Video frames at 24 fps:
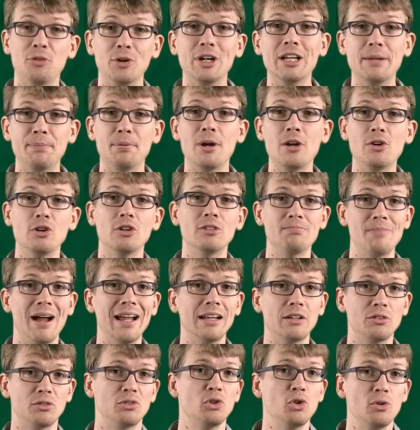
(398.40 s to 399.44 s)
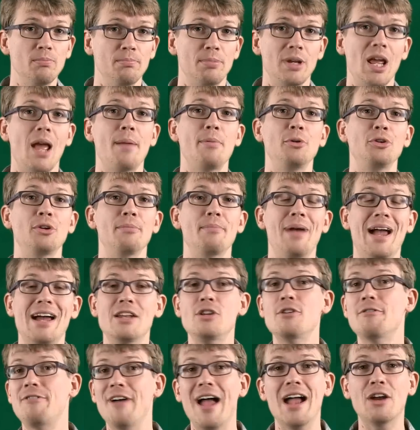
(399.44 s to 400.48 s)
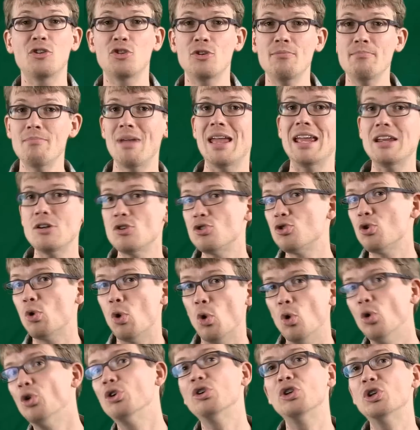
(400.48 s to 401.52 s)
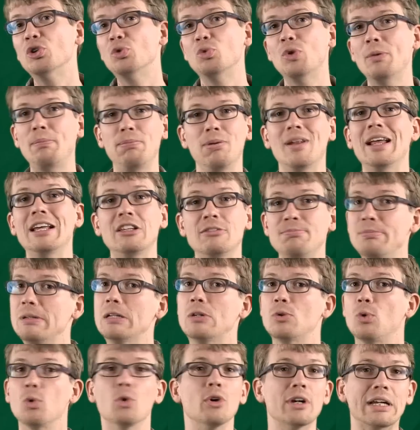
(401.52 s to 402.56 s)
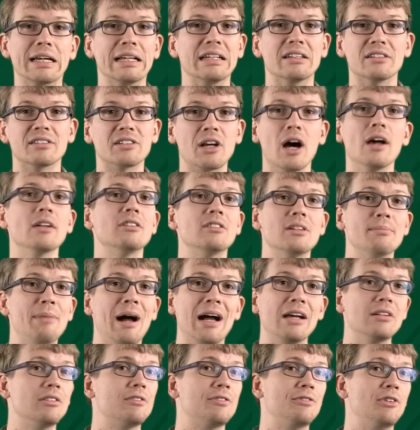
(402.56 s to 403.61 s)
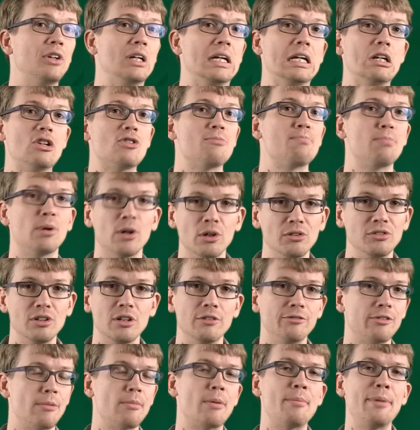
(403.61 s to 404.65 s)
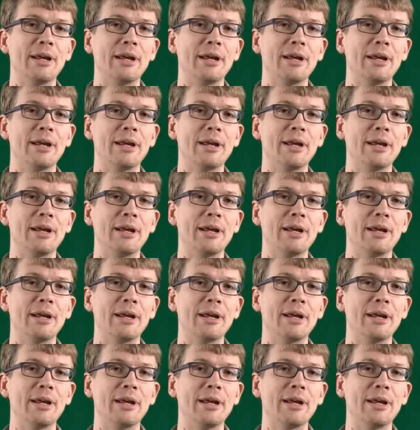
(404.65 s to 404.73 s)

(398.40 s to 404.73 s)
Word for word: three D printers might soon be able to manufacture made-to-order replacement organs customized for each person from a